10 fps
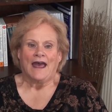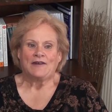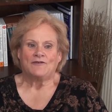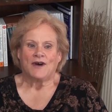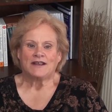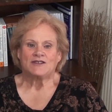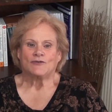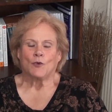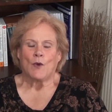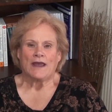advice
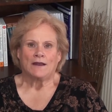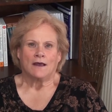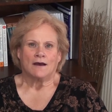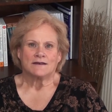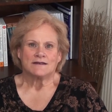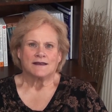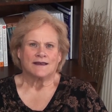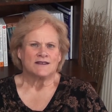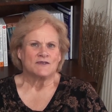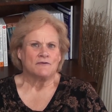for weight loss
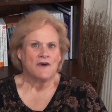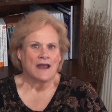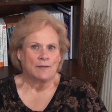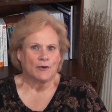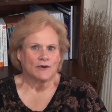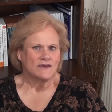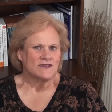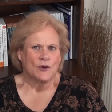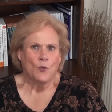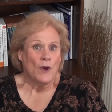is fiber.
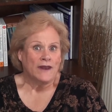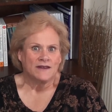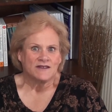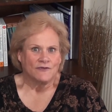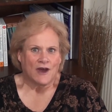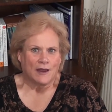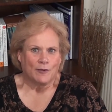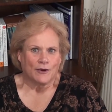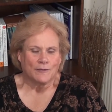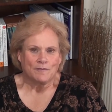So, what is
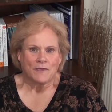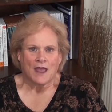fiber?